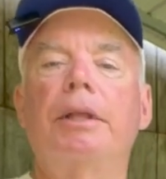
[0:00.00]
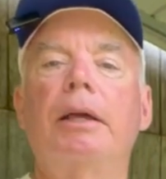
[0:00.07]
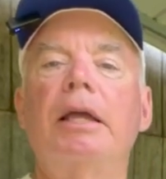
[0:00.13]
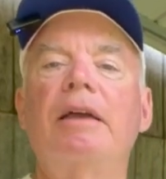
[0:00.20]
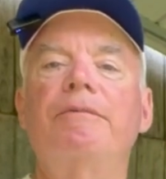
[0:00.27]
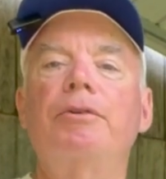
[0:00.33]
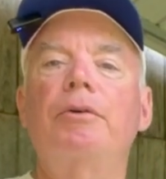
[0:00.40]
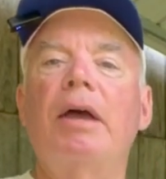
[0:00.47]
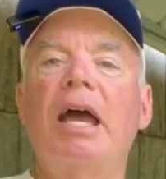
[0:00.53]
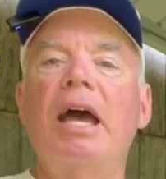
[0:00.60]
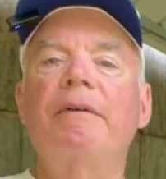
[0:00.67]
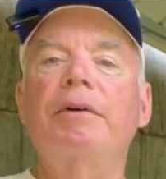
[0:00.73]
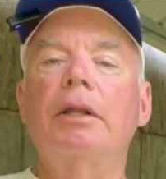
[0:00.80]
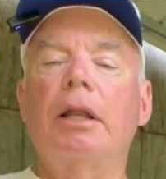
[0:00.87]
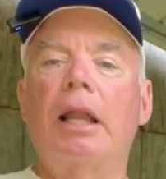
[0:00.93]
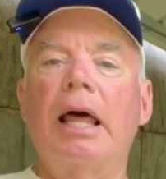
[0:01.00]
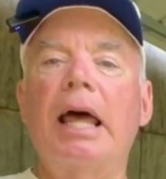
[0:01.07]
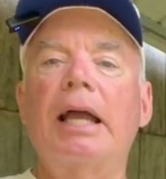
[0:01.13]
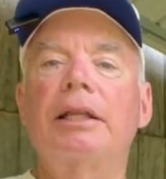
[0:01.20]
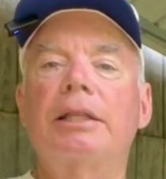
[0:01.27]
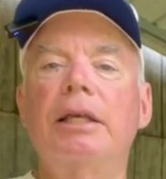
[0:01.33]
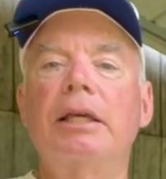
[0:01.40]
if you haven't
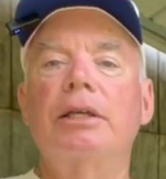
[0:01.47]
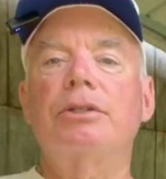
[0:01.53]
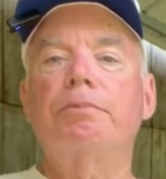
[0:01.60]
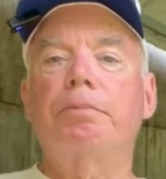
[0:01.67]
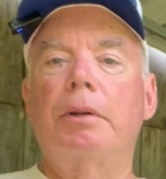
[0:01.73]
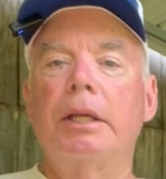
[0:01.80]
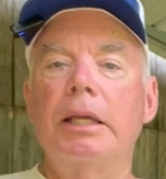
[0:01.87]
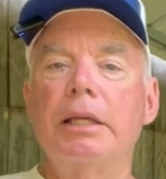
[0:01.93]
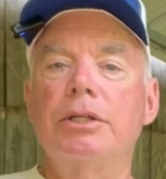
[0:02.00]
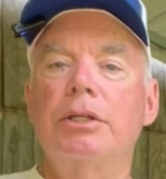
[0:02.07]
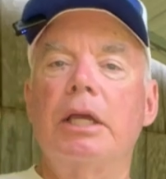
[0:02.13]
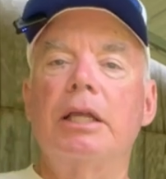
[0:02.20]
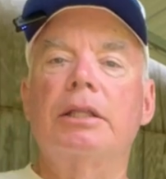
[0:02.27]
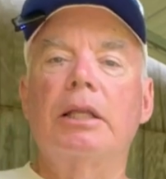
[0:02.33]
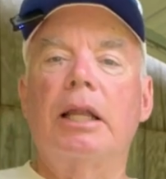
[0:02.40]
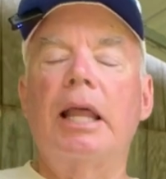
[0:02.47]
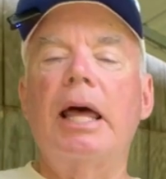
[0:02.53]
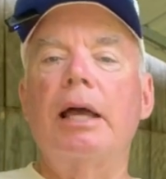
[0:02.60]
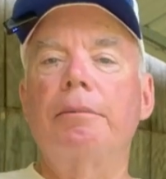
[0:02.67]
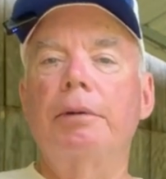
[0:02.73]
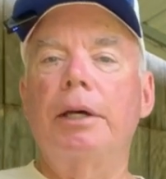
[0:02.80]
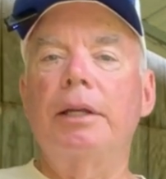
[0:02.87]
liked this, please hit the
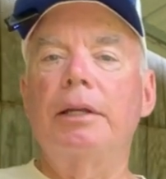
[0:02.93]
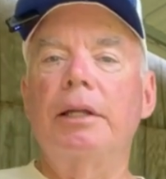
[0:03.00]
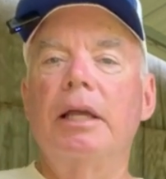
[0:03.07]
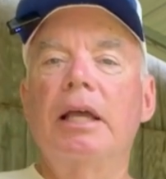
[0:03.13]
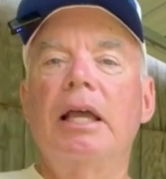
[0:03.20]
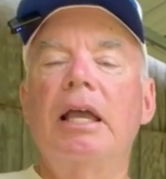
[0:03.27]
like button.